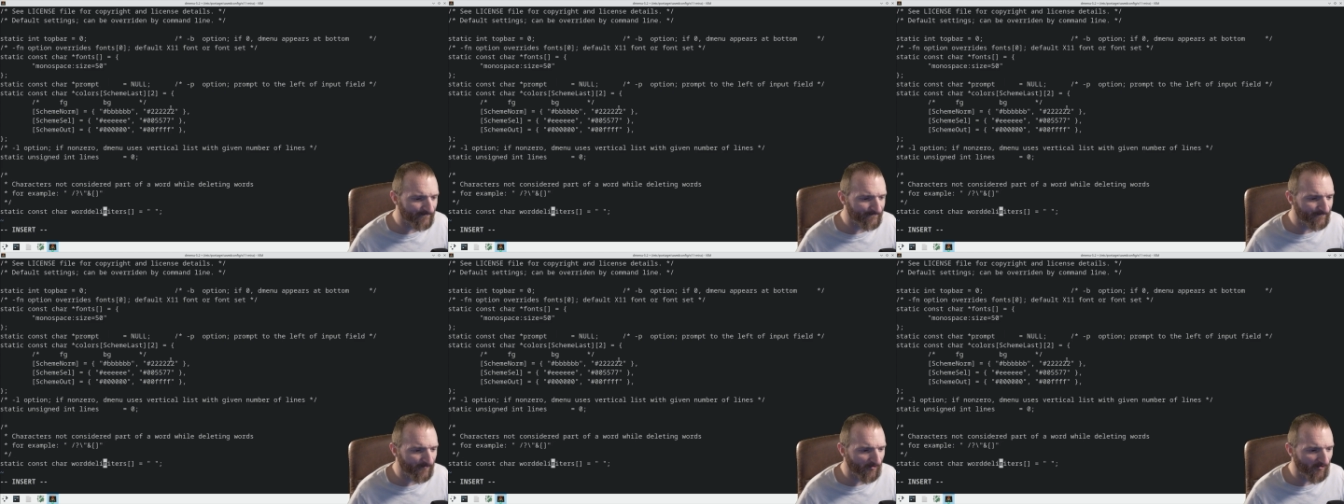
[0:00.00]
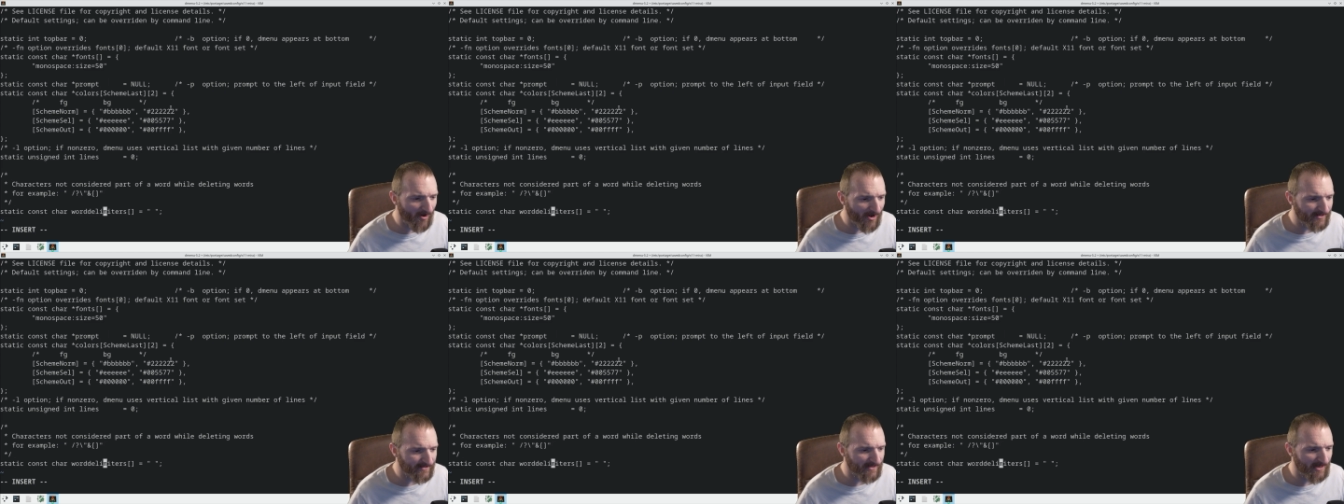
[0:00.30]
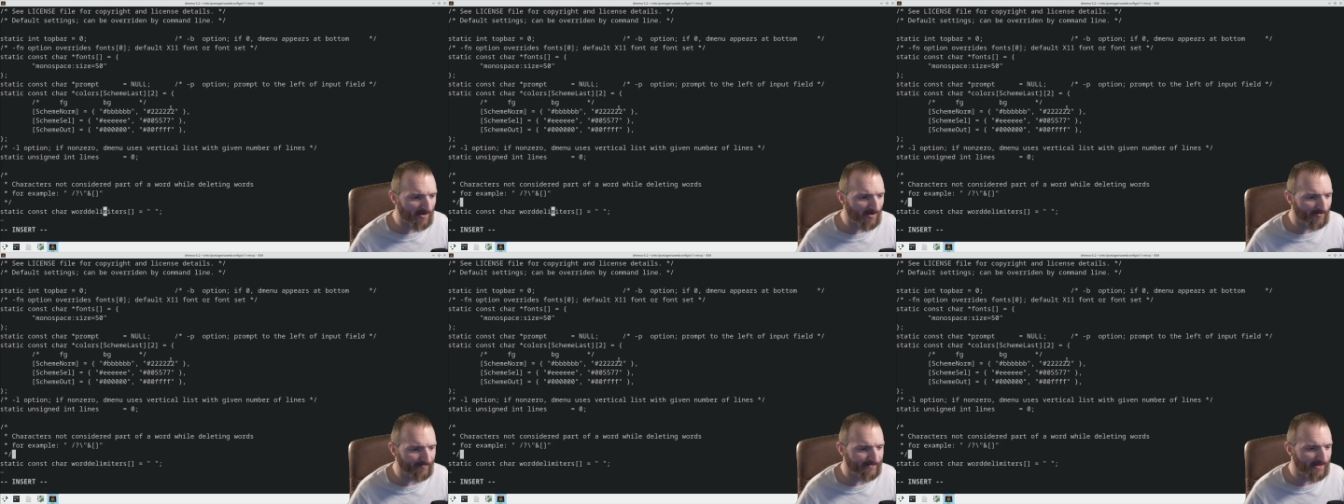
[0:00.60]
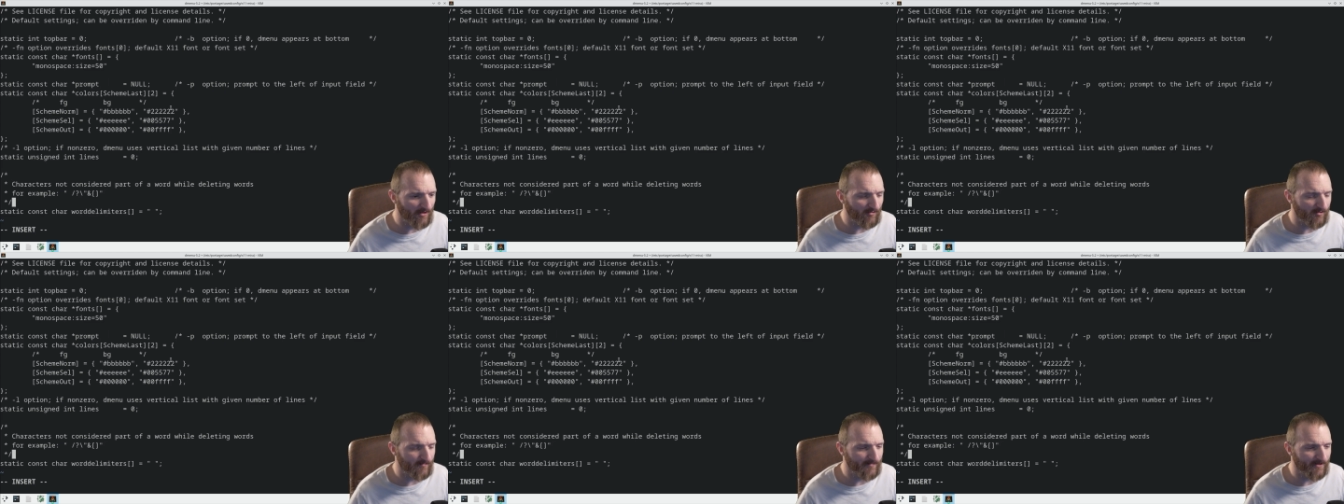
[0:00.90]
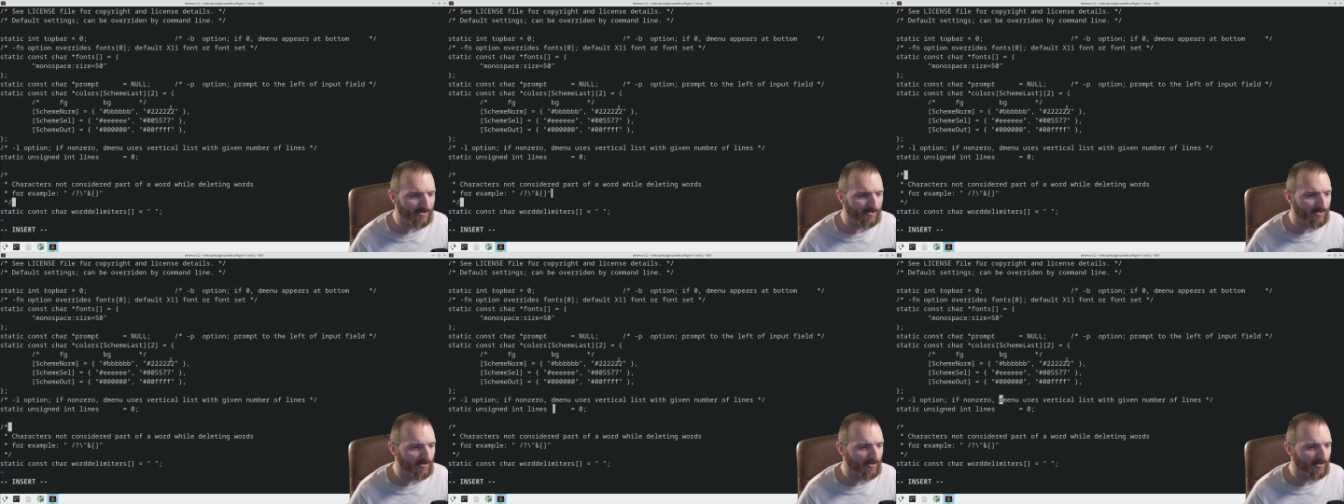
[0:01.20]
for right now that would be
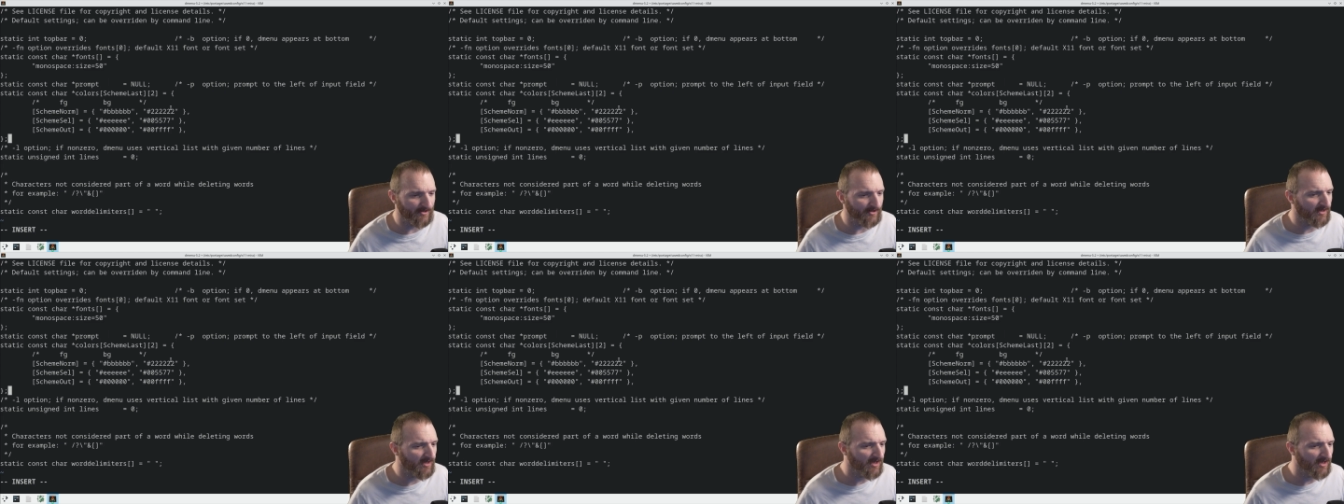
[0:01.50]
good.